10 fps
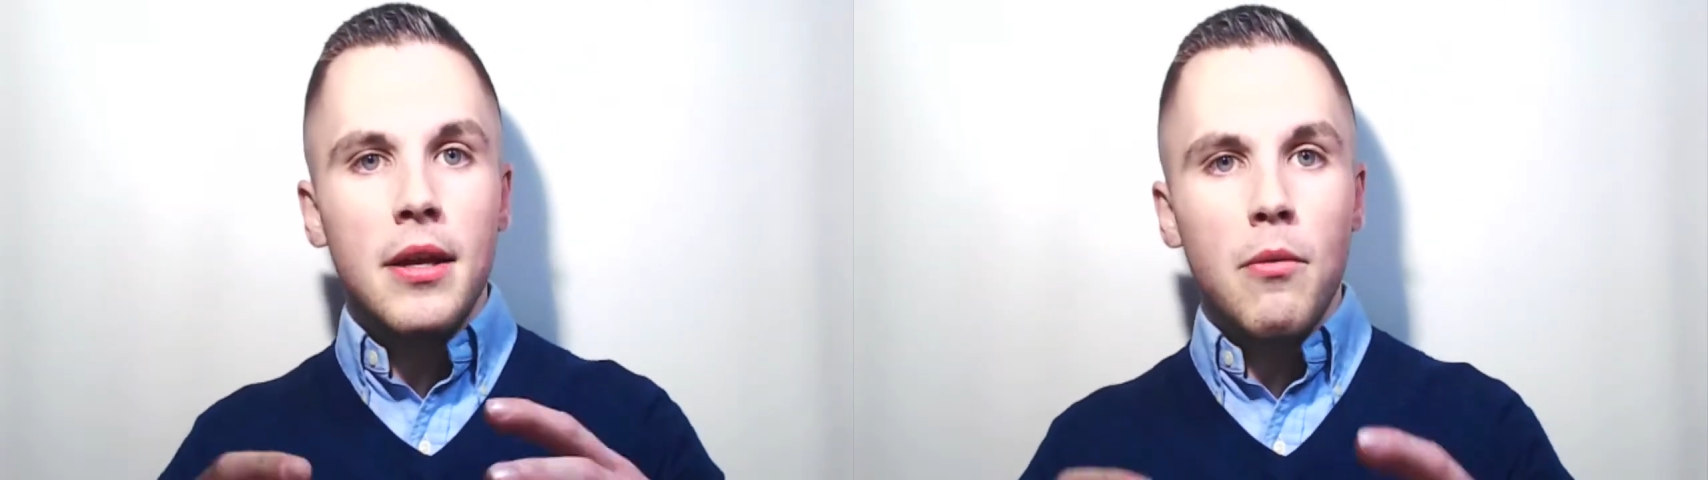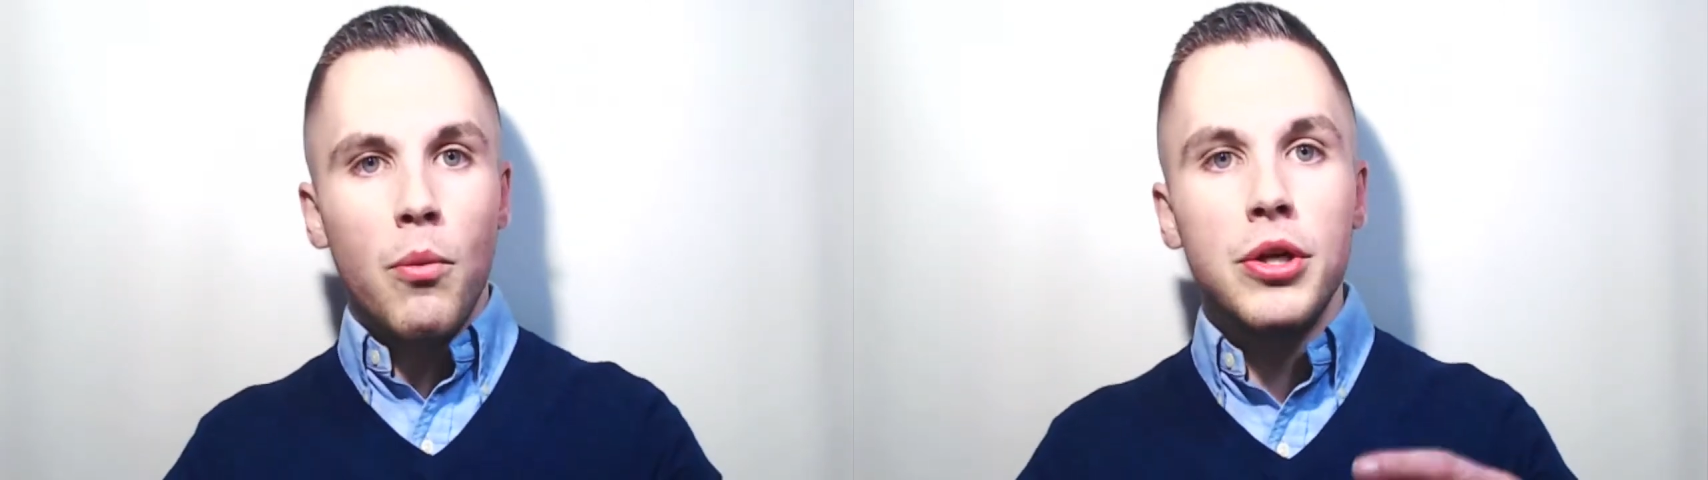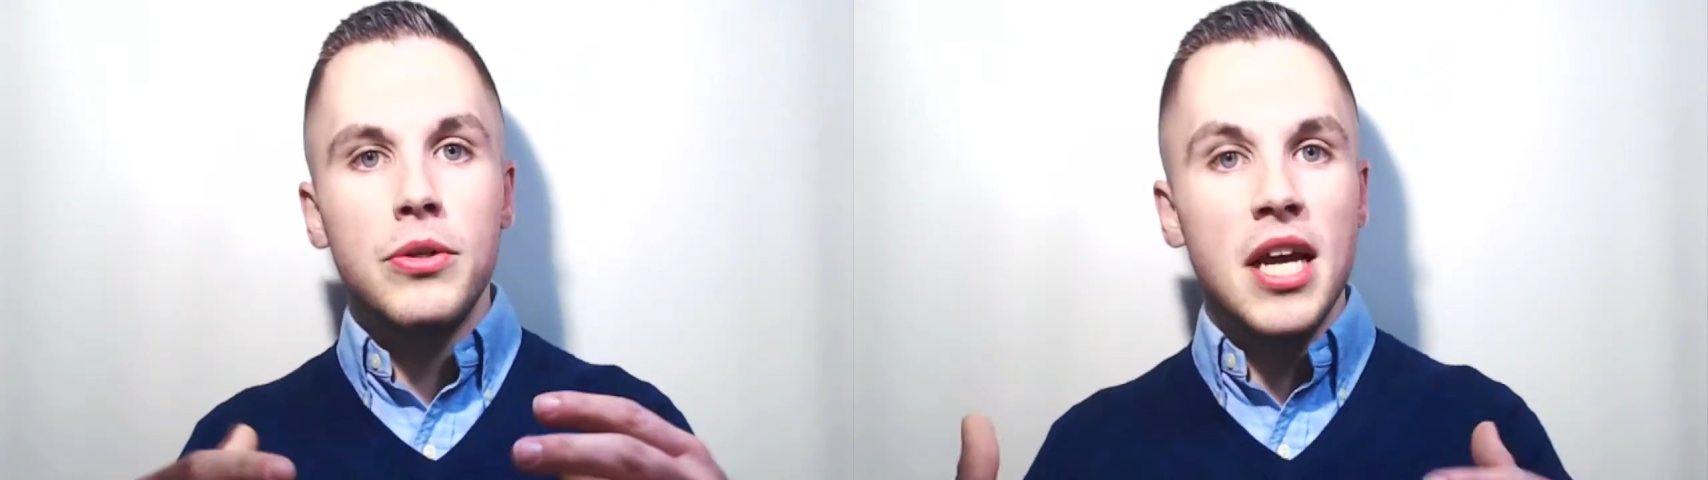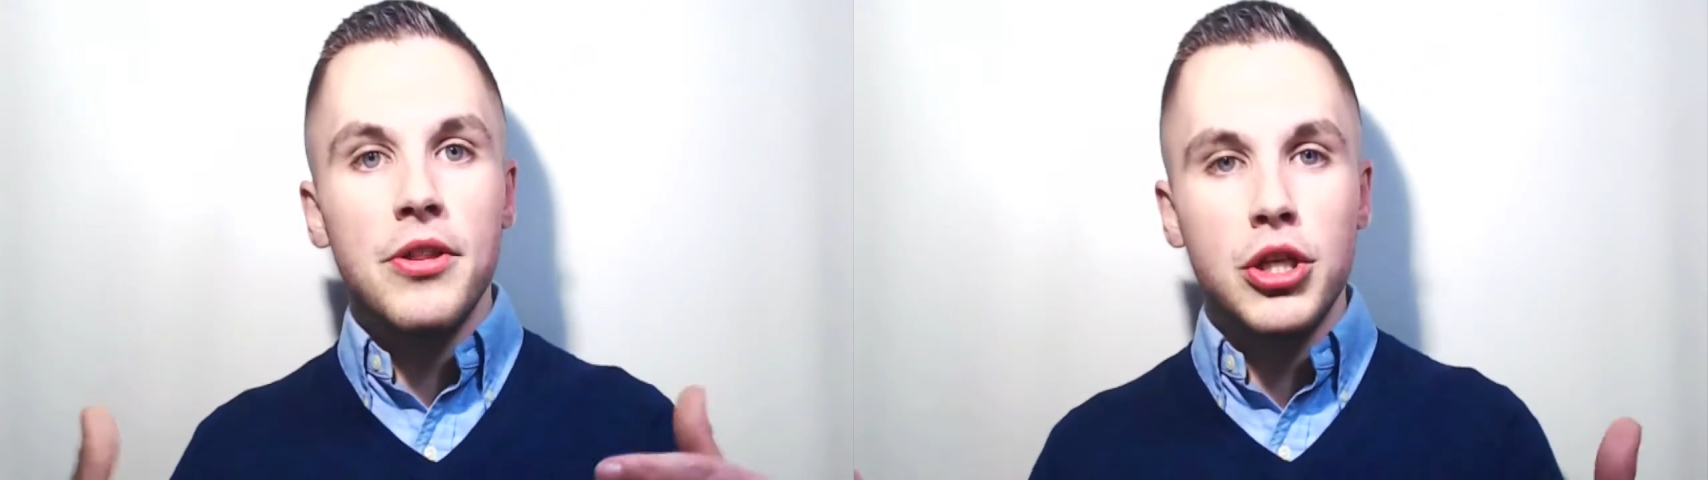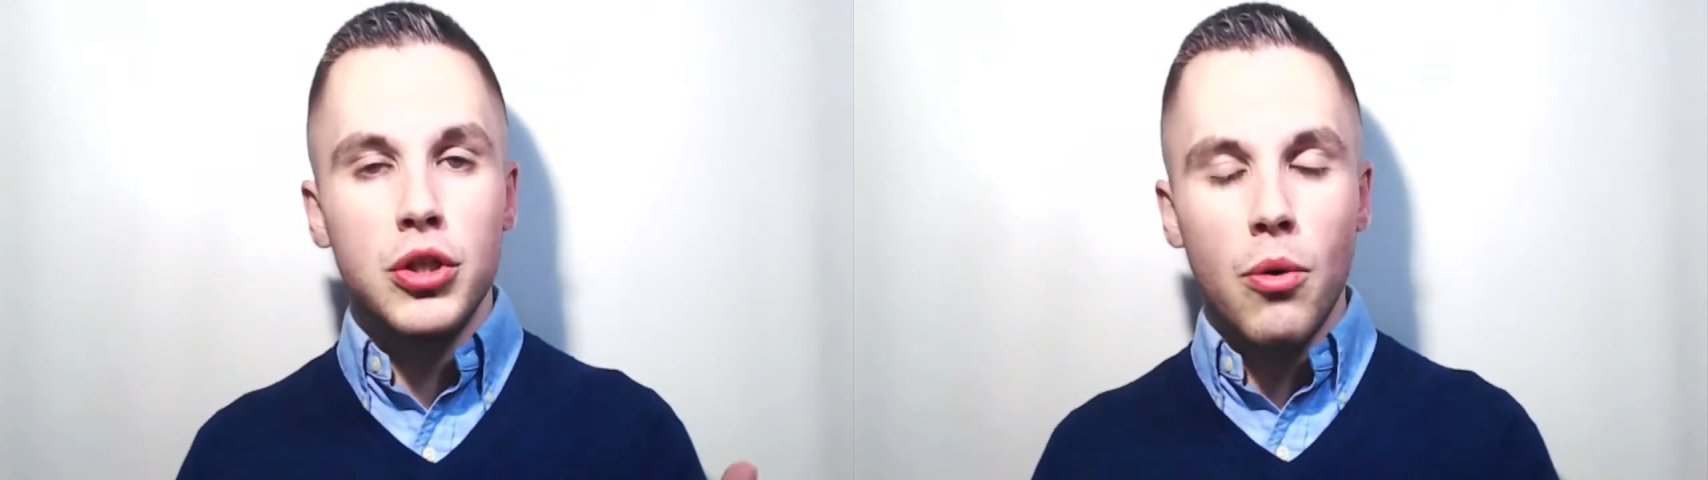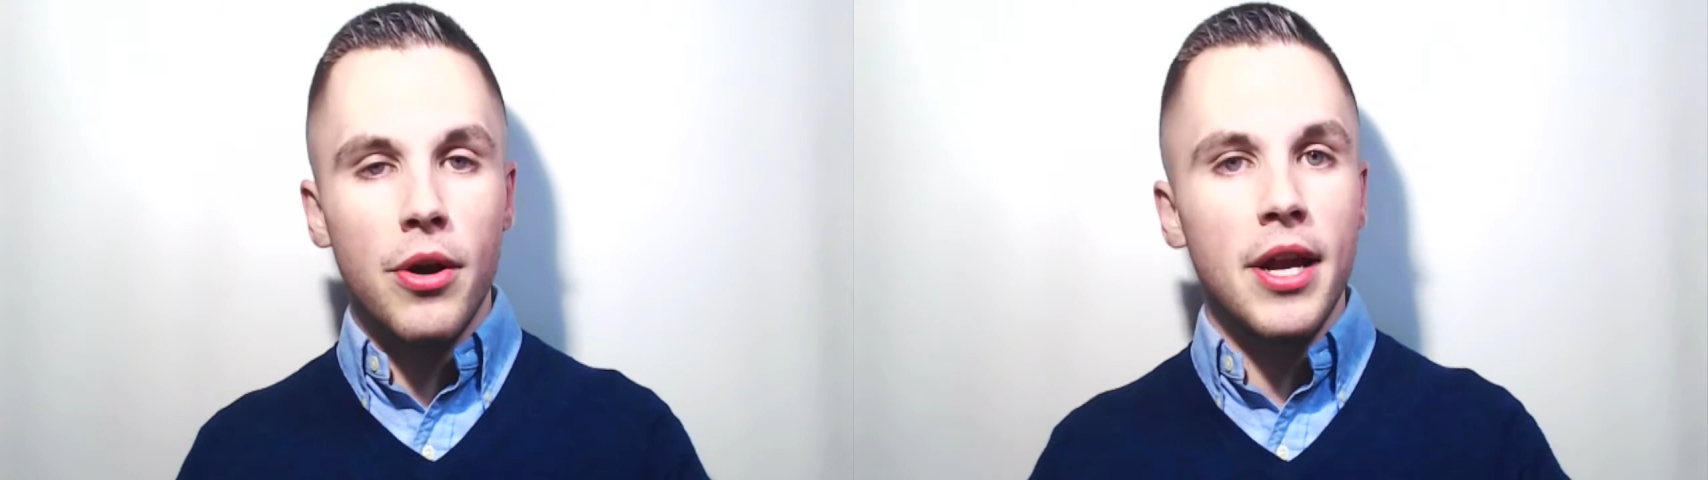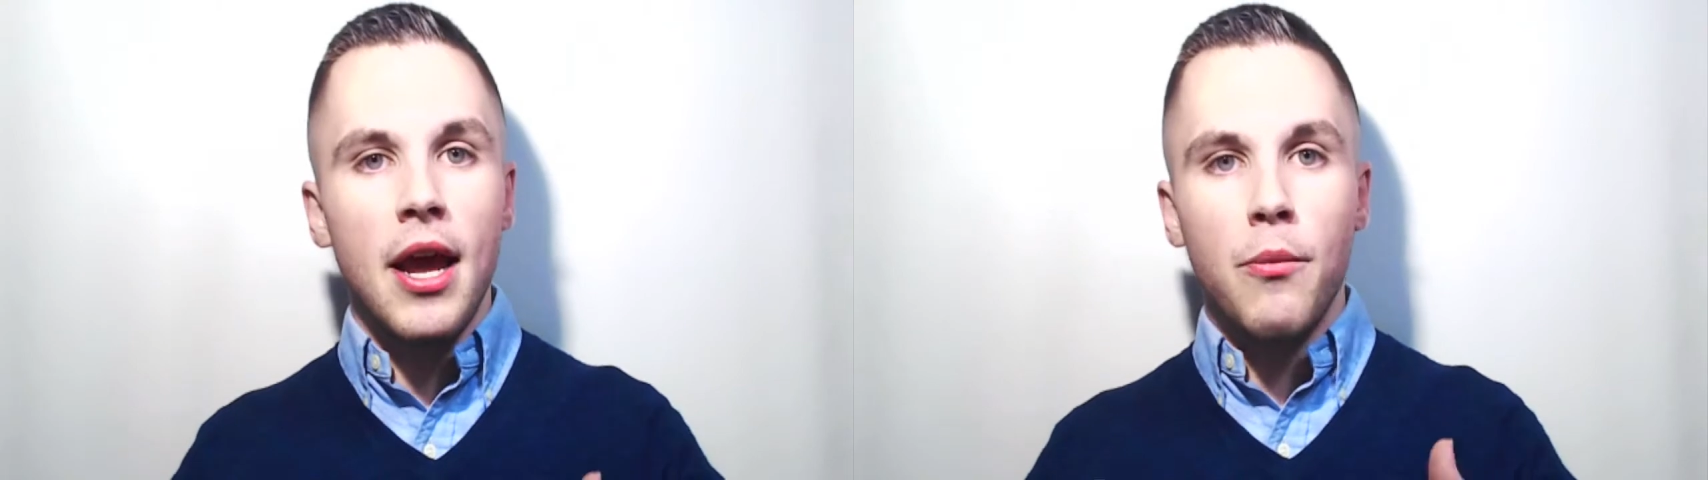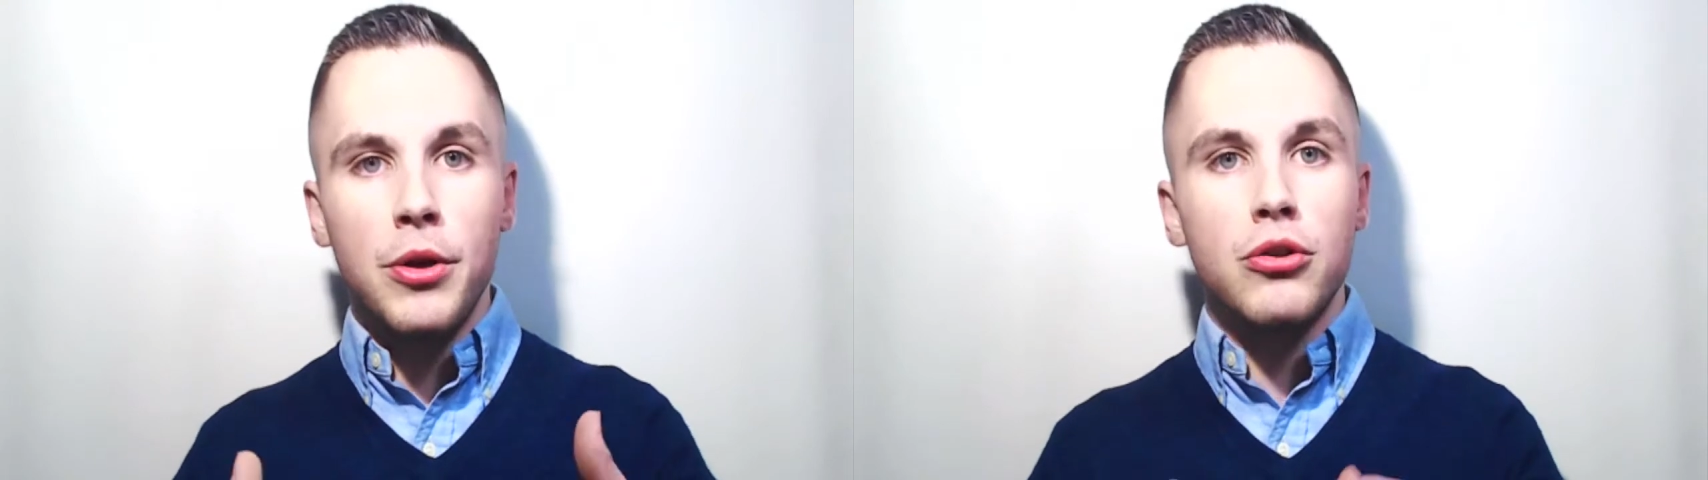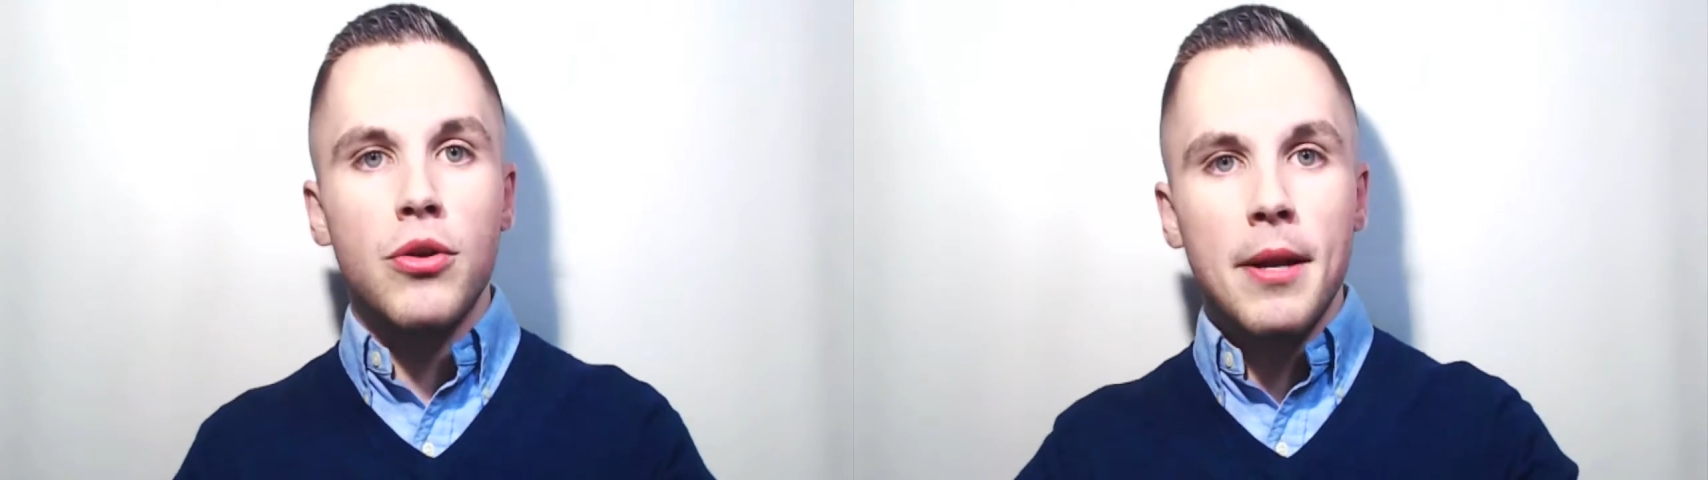when you tell the story and when you try